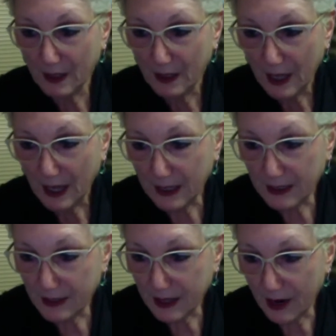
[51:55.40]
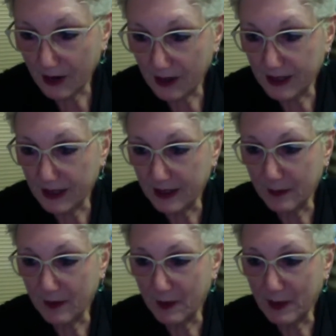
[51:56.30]
And Karen says some
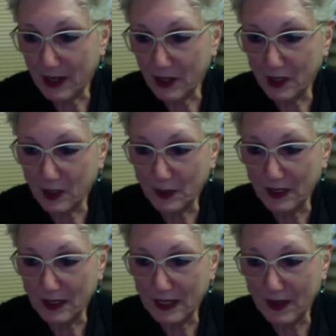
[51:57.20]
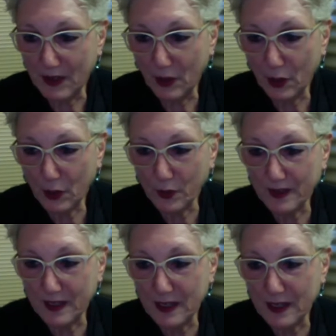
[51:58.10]
of the patients would attend the local
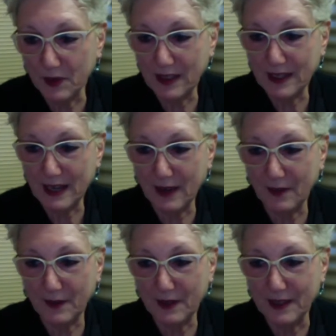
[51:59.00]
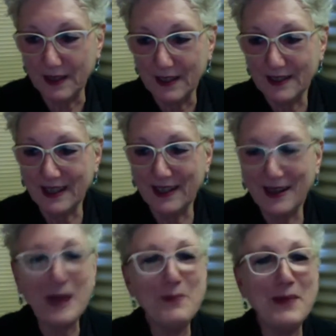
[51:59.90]
cinema in town for the
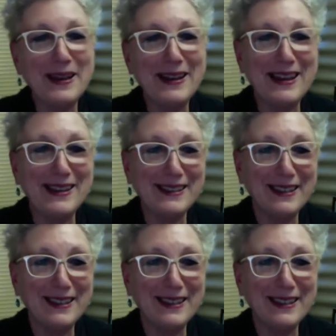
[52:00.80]
Saturday matinees.